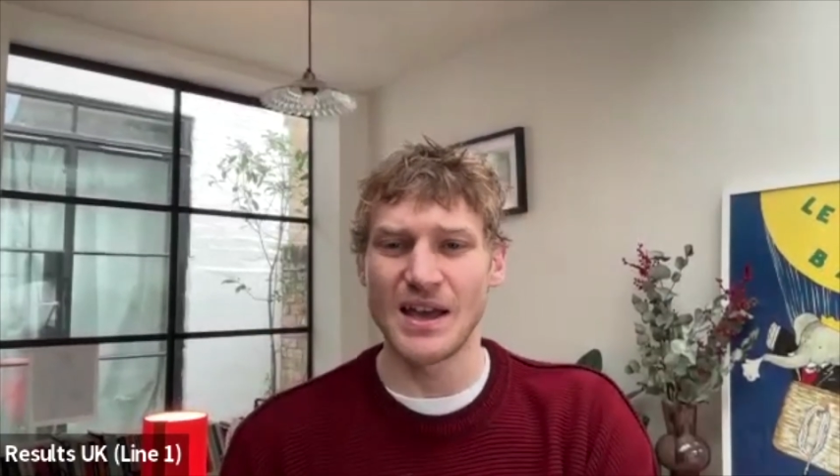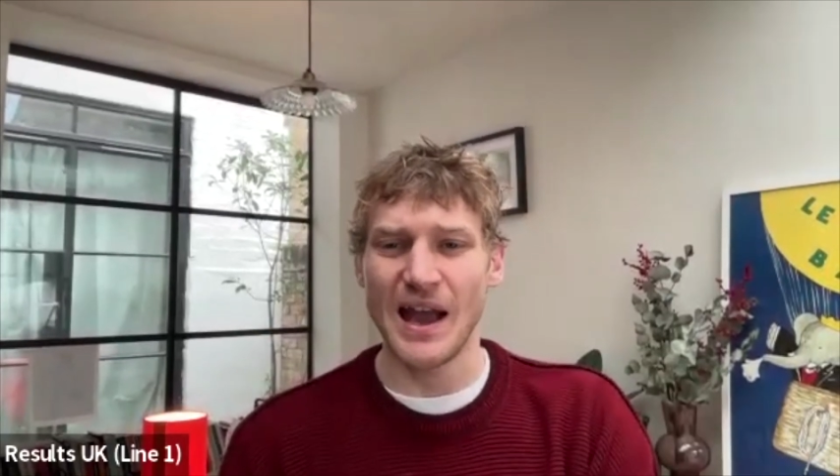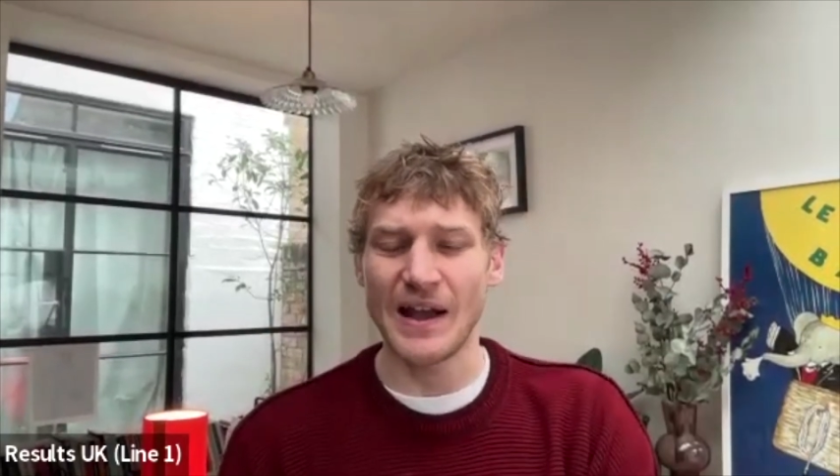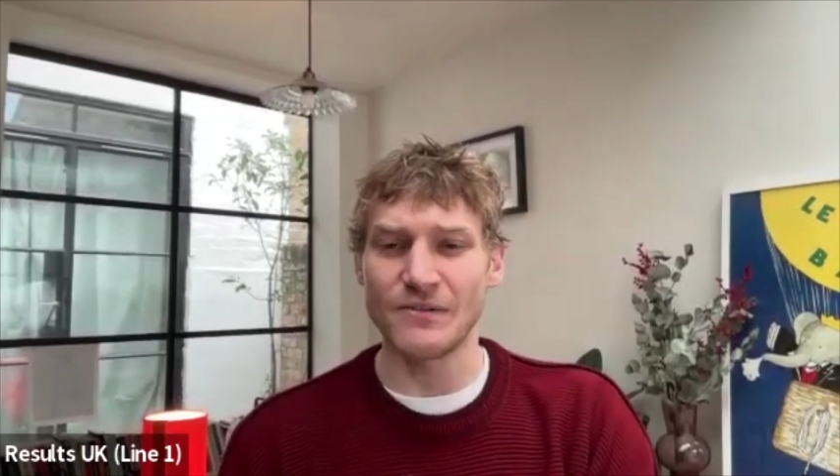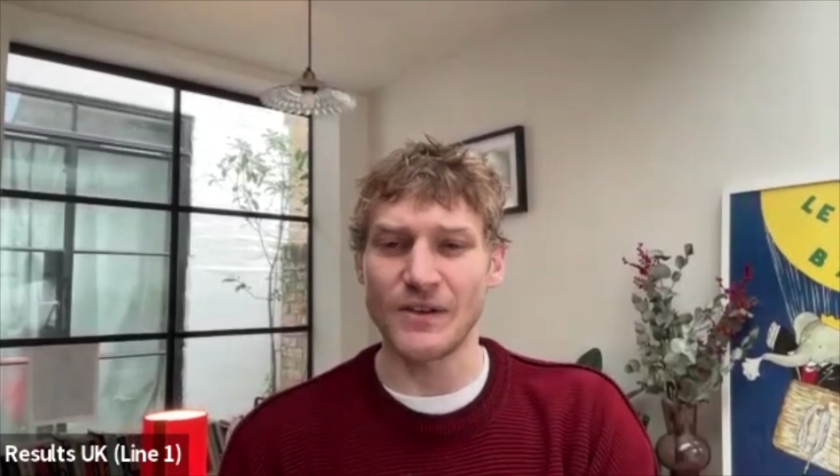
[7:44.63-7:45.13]

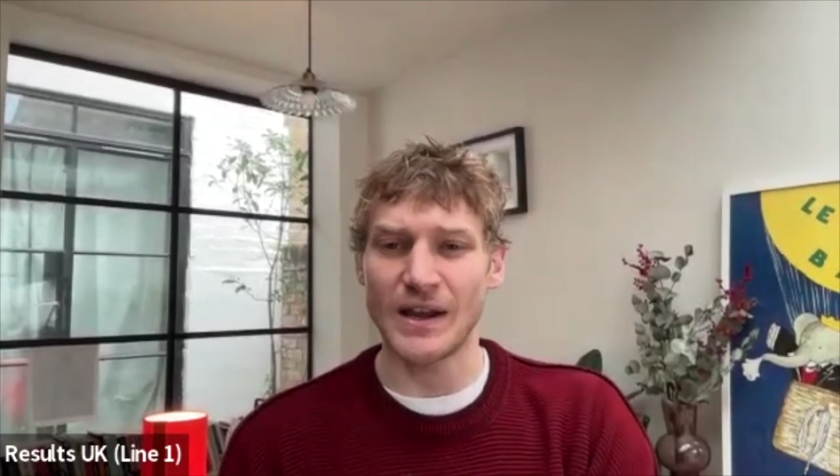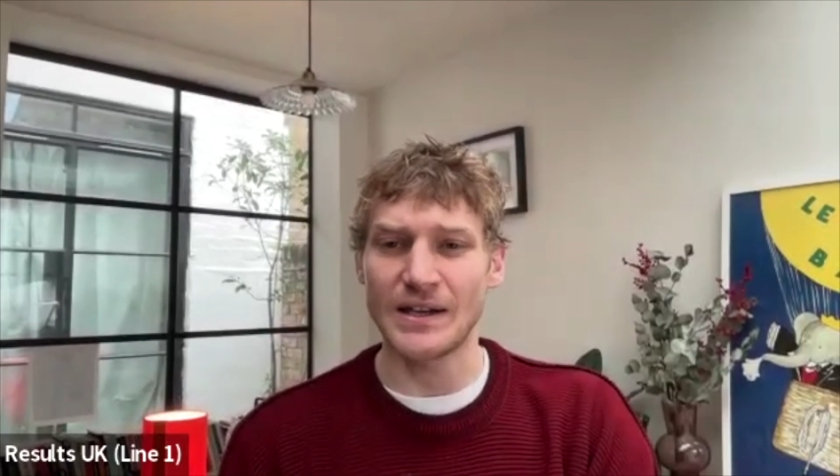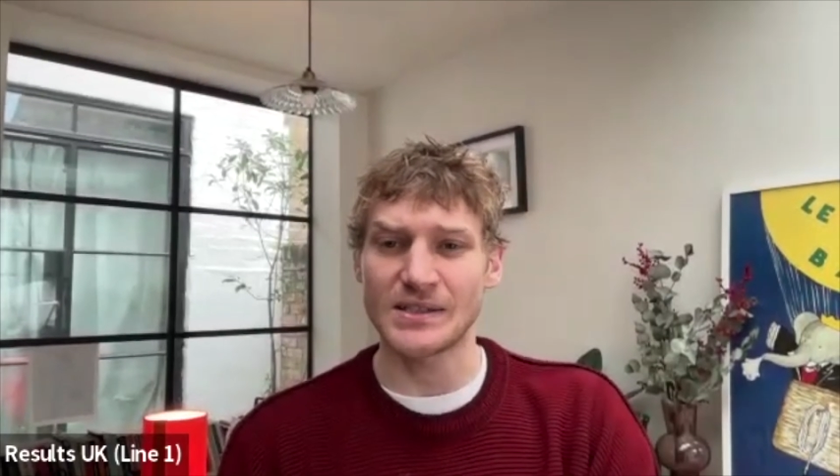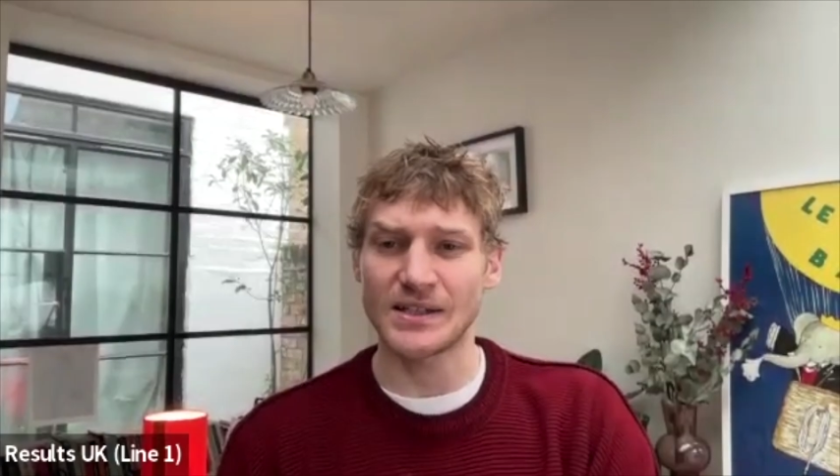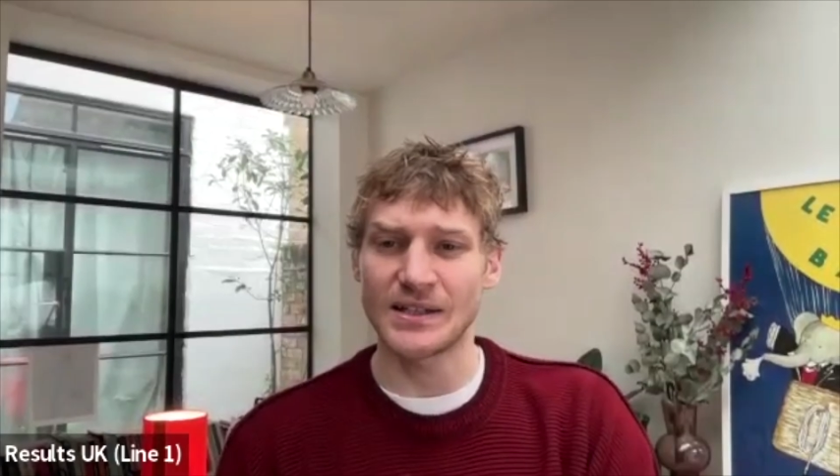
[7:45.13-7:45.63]
and the failure
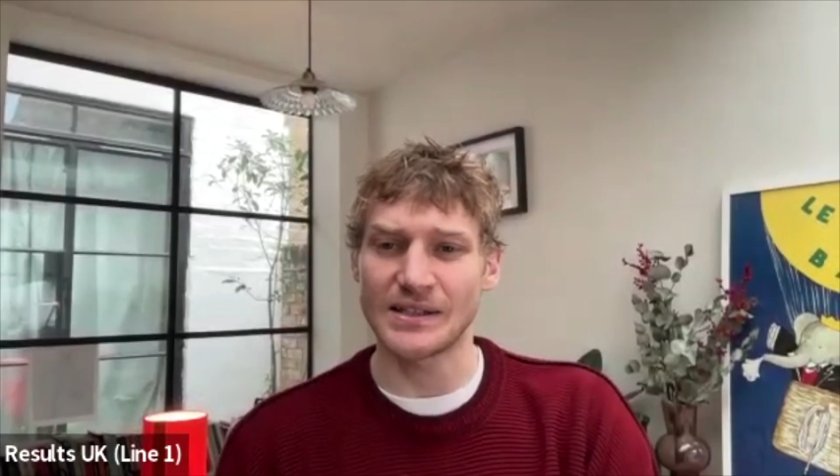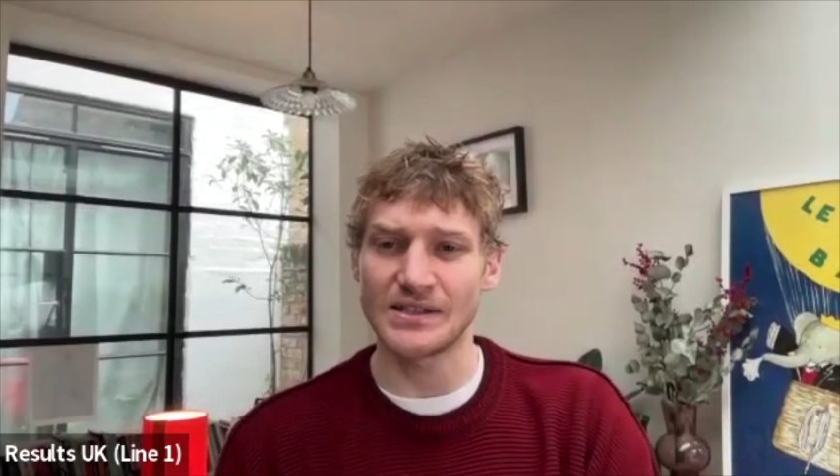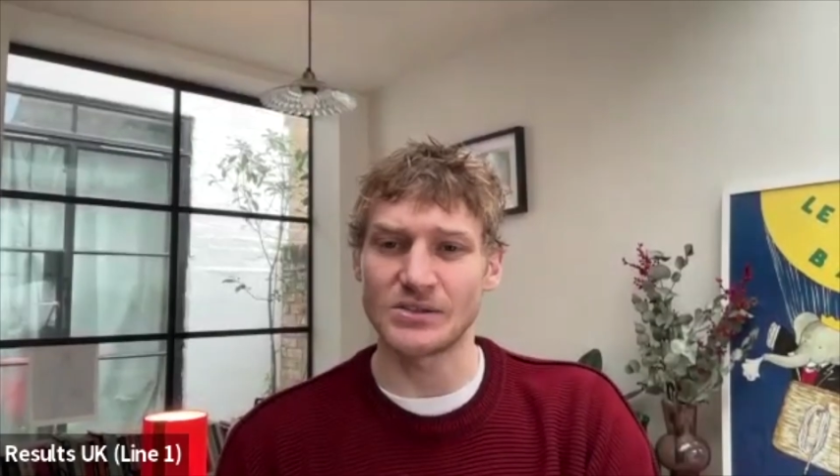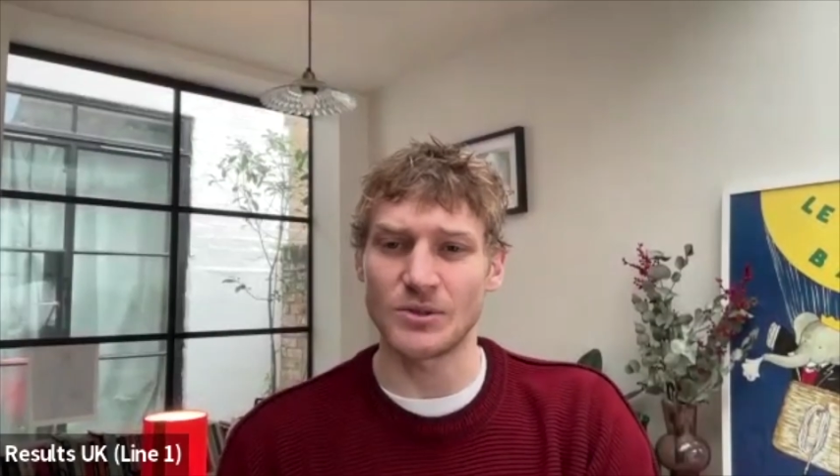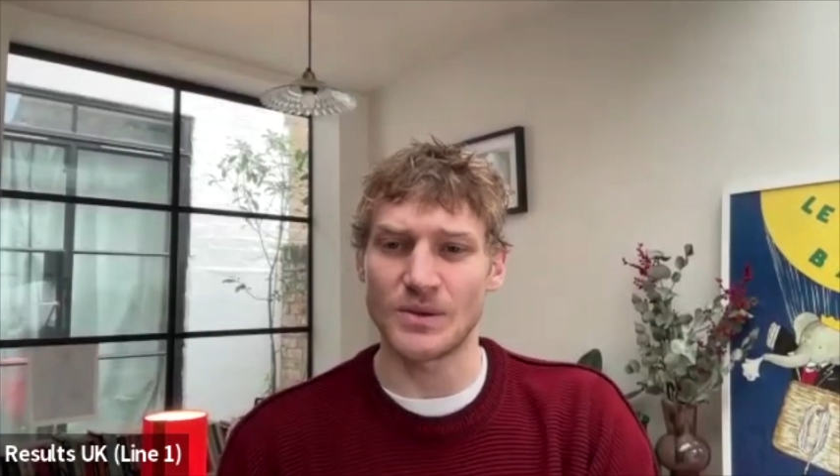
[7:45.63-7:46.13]
to connect
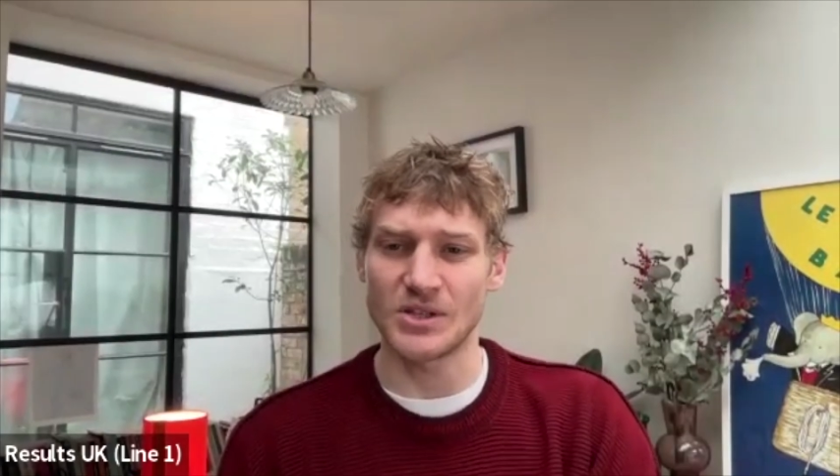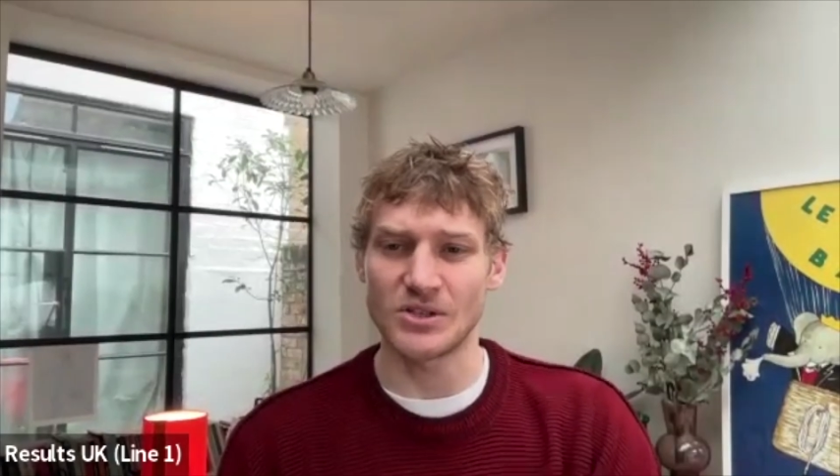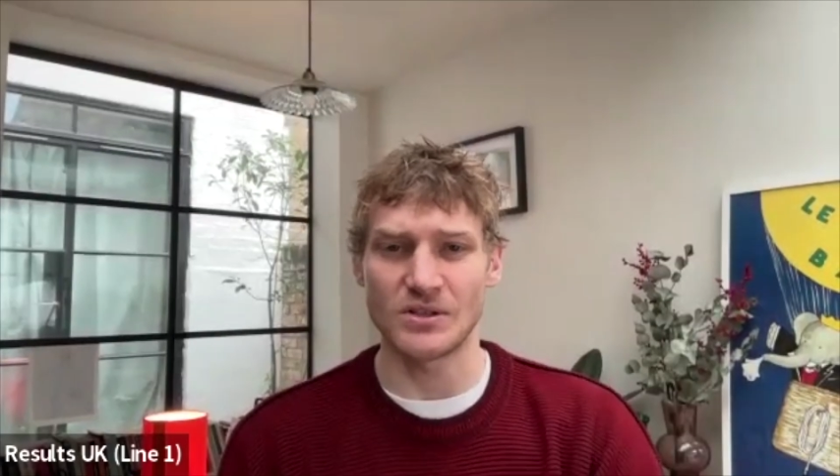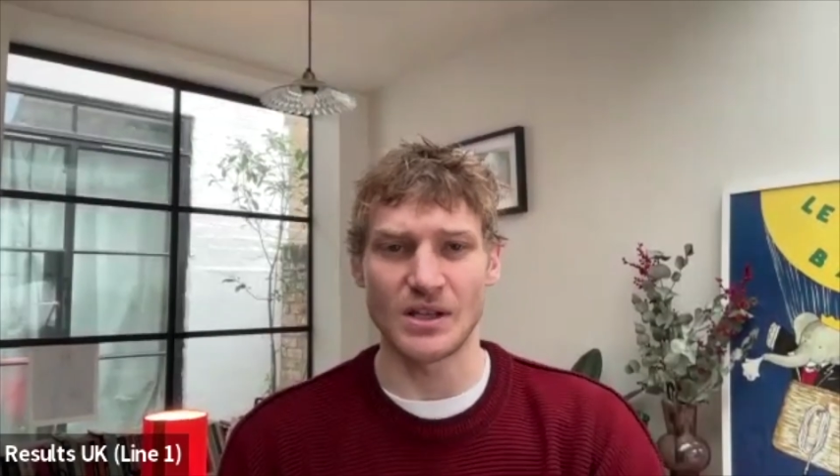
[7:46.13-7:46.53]
these two issues